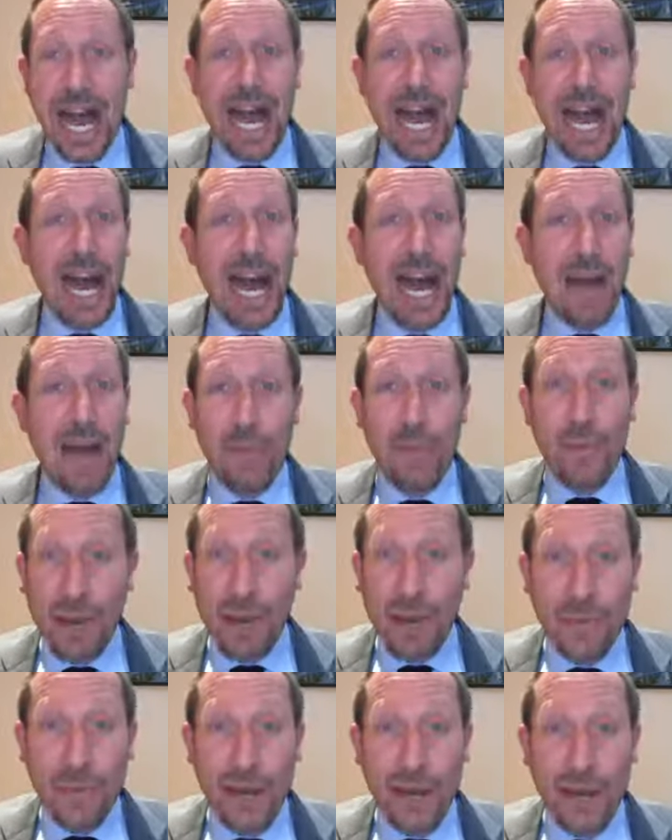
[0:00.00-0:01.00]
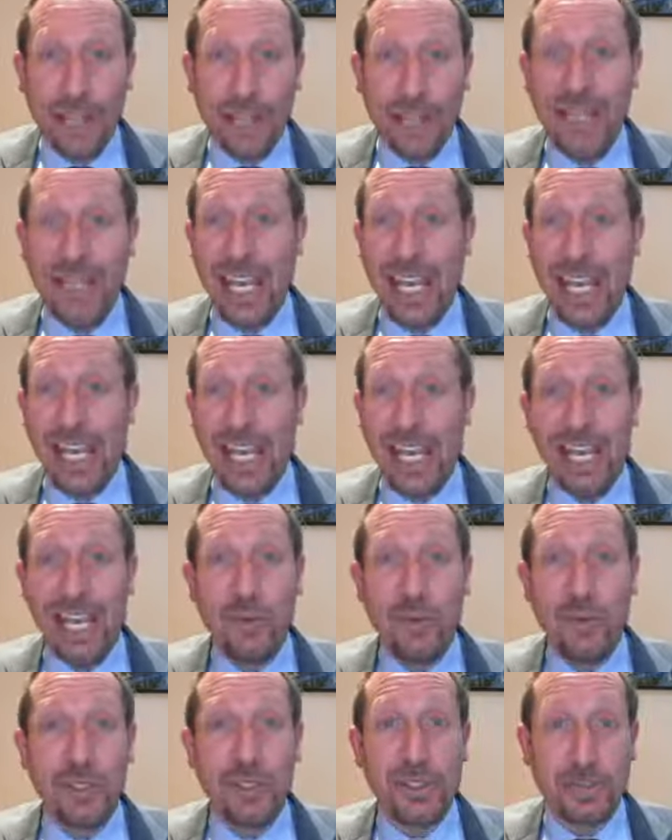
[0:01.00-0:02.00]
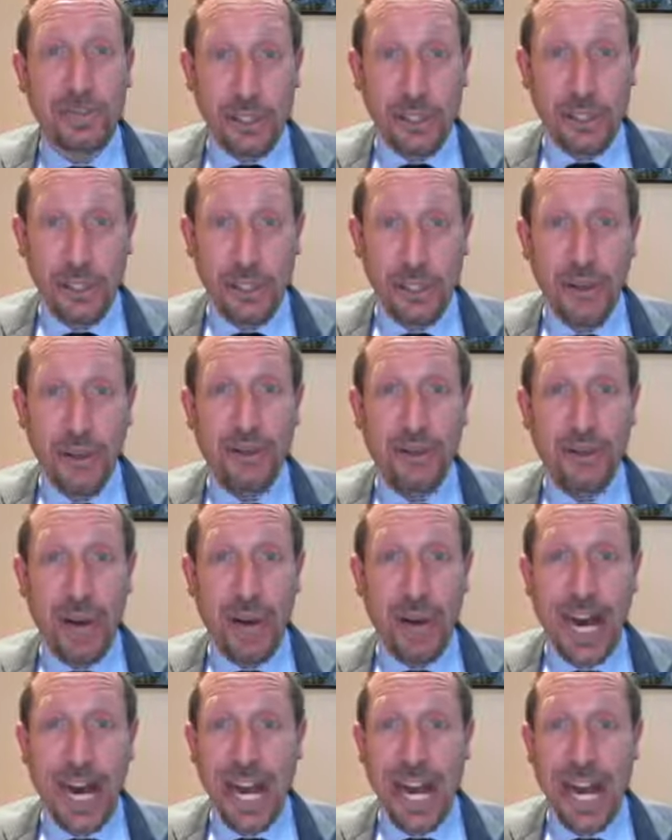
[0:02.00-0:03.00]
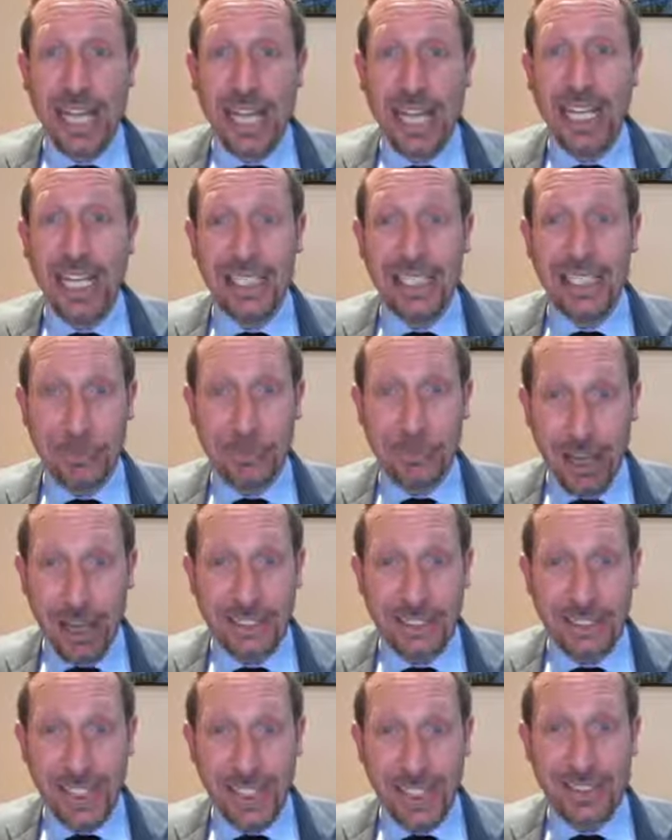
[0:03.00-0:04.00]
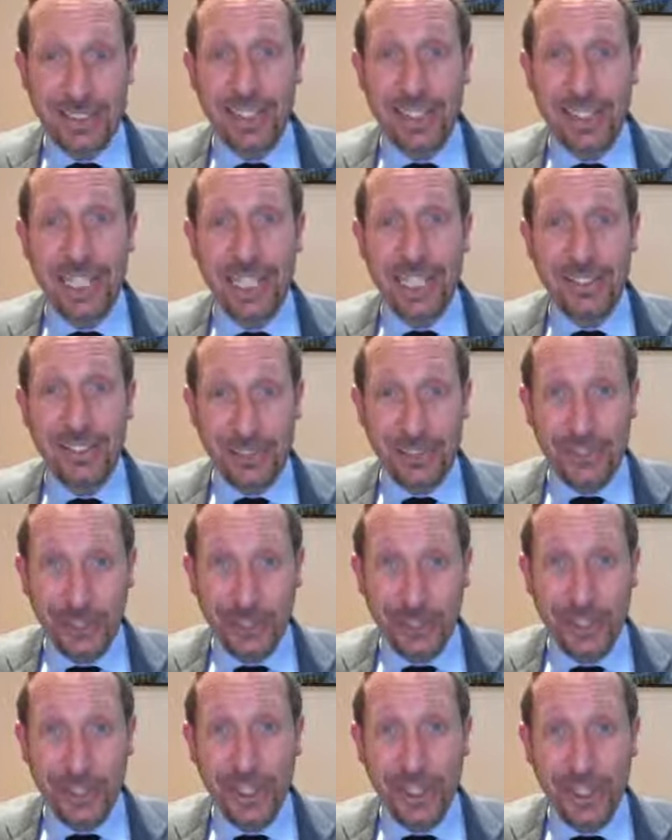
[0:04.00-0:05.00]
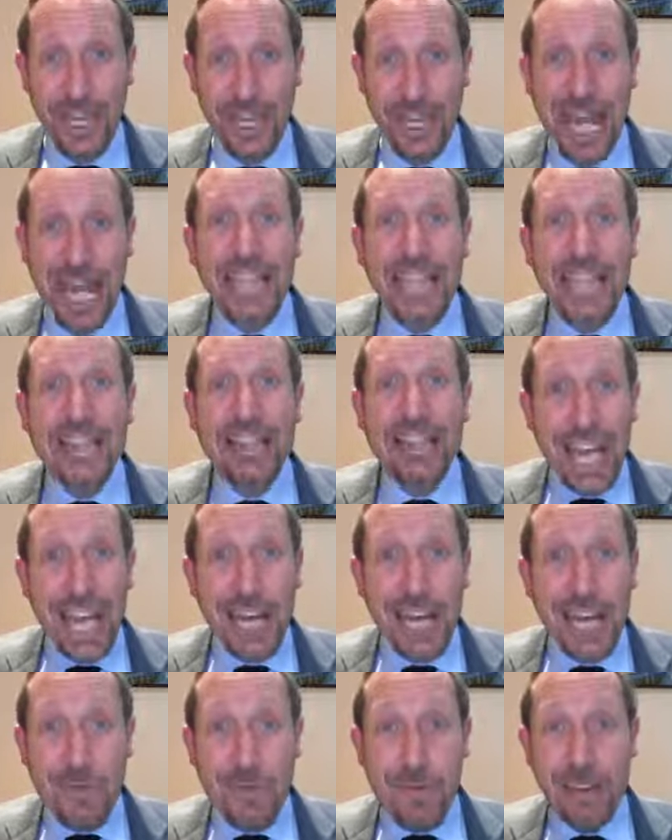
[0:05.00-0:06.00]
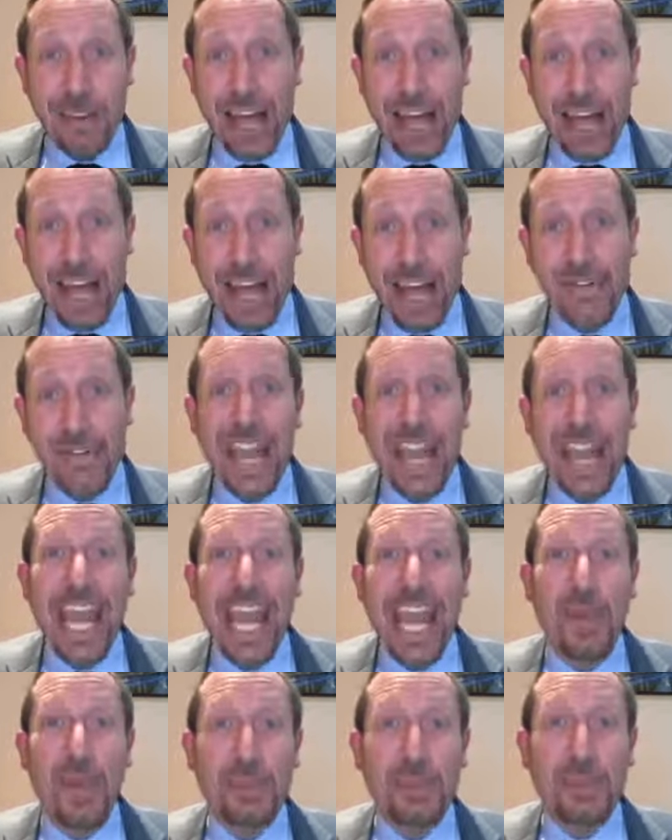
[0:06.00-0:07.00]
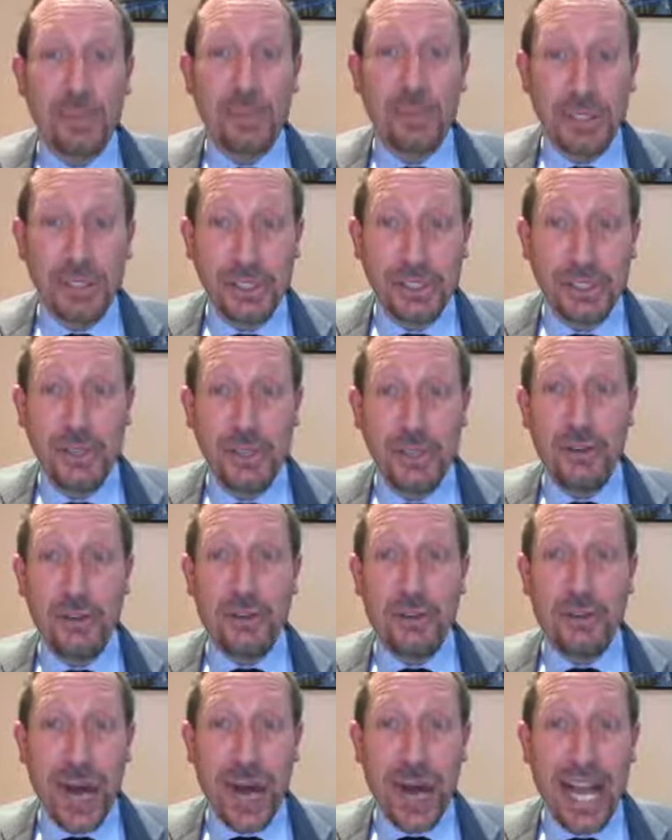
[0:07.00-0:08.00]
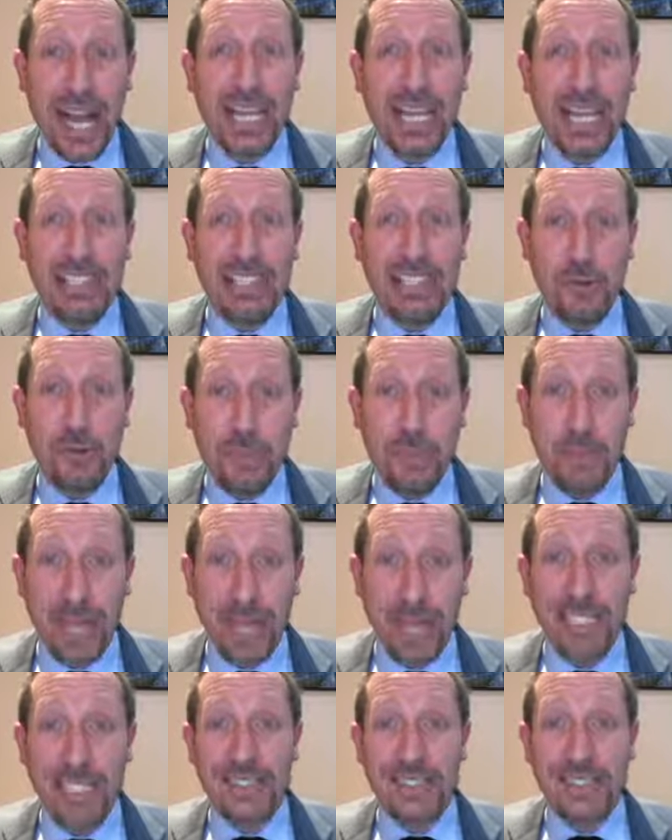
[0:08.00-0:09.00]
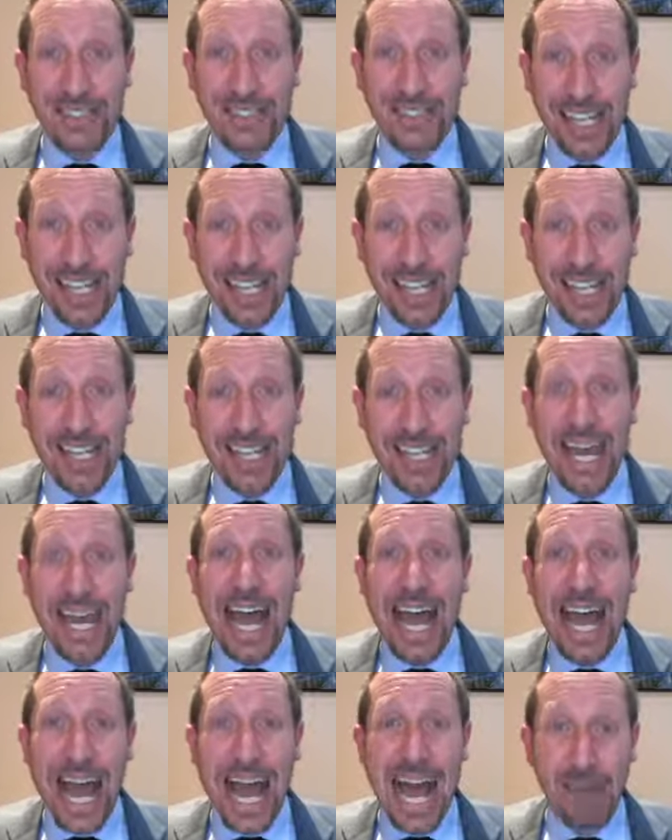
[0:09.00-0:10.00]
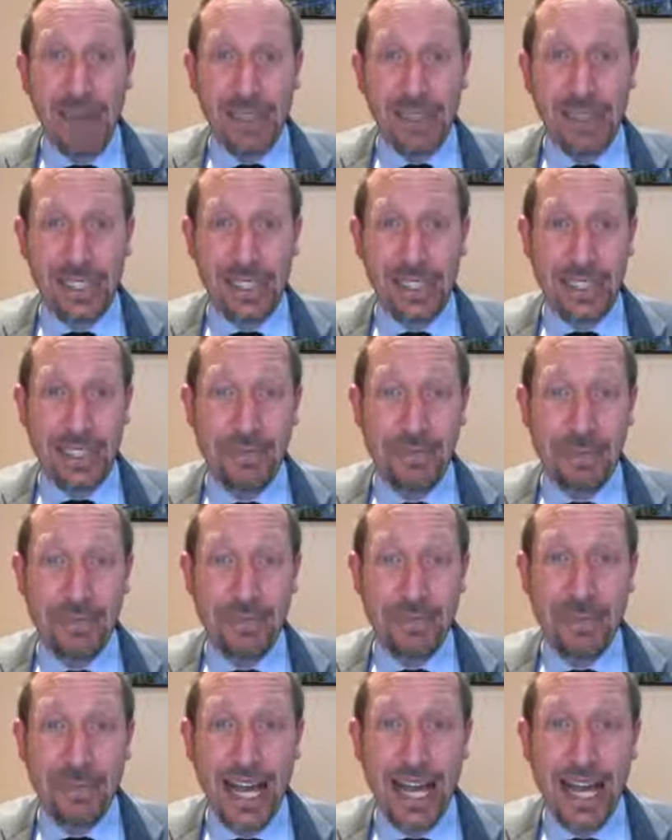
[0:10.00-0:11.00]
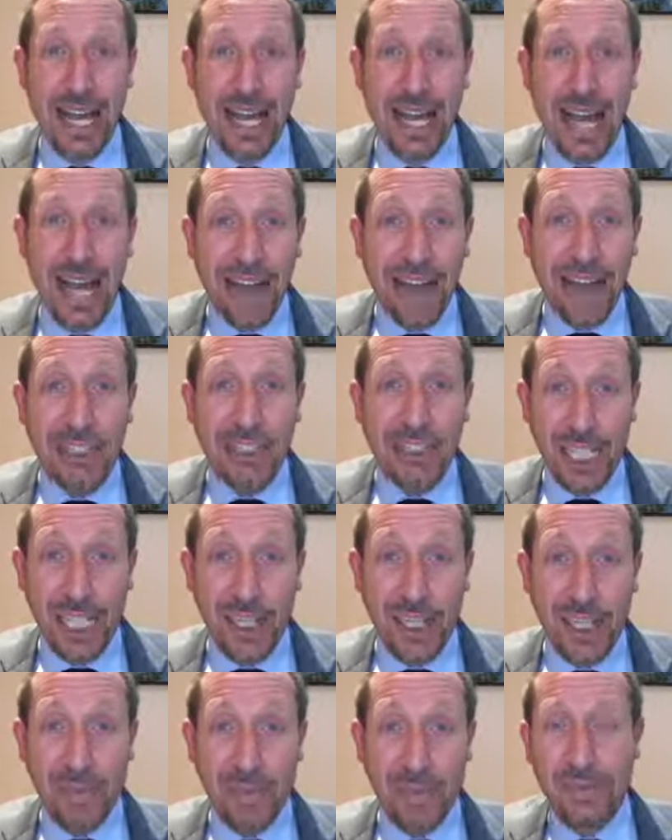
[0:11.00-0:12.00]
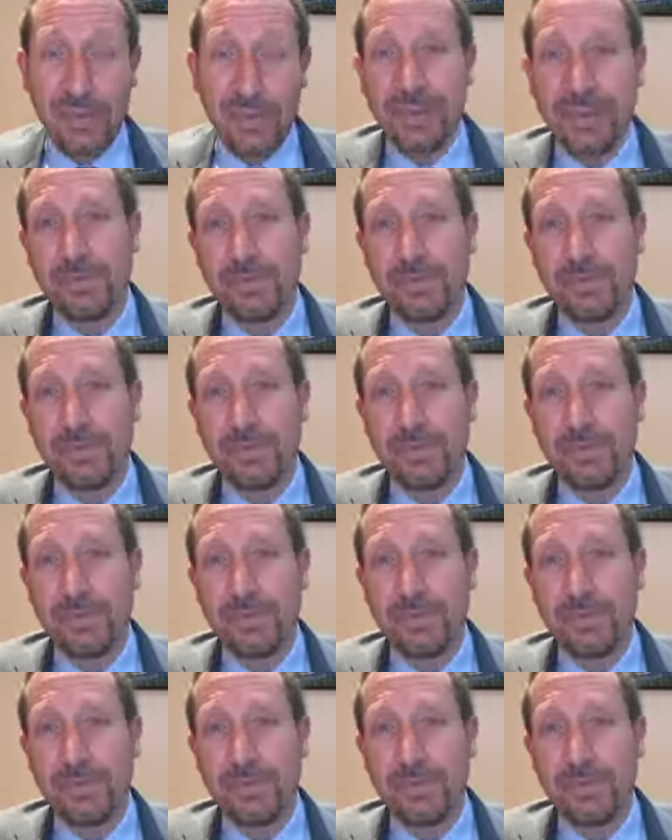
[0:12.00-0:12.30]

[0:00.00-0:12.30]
Uh, at one point, he was pursued by his predecessor, King Saul. Later in life, he was pursued by his rebellious son, Absalom. Avshalom.